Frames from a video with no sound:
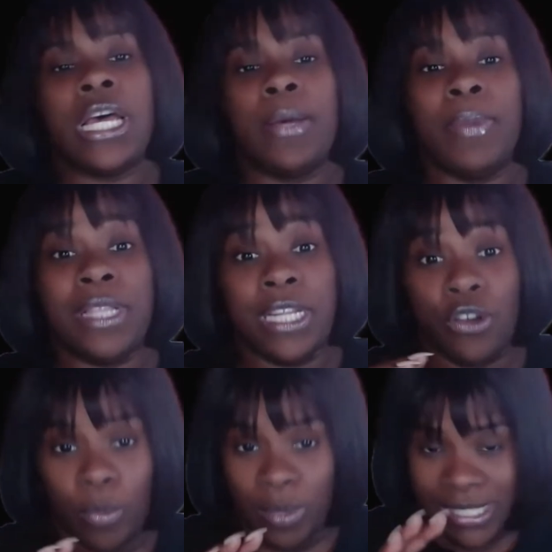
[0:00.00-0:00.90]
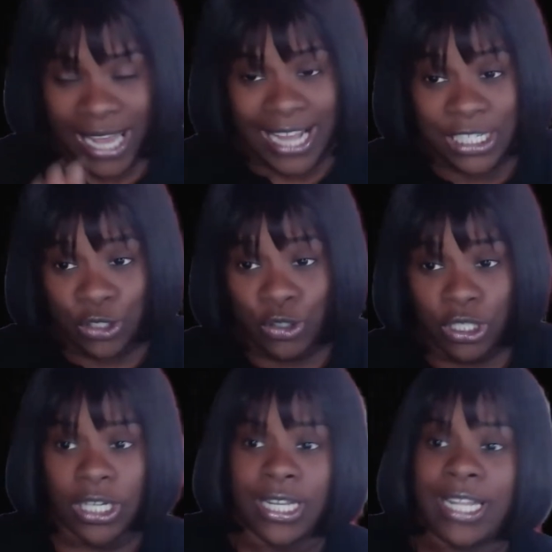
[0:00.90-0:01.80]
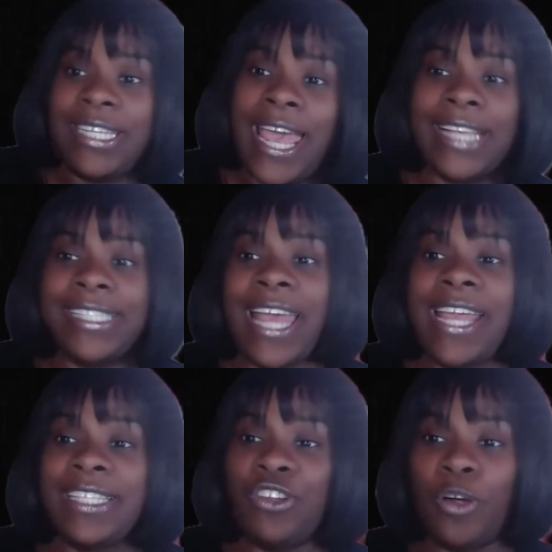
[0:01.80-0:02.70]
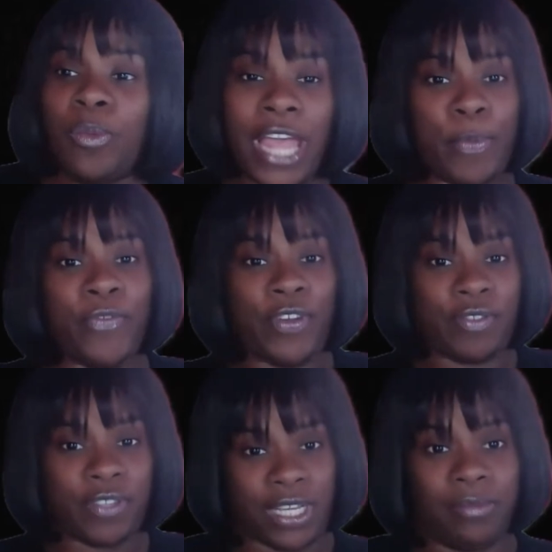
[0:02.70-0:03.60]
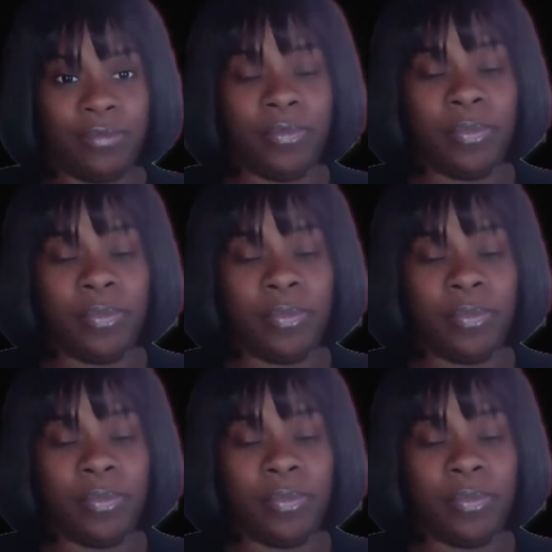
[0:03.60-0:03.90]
But the tax day is normally April 15th.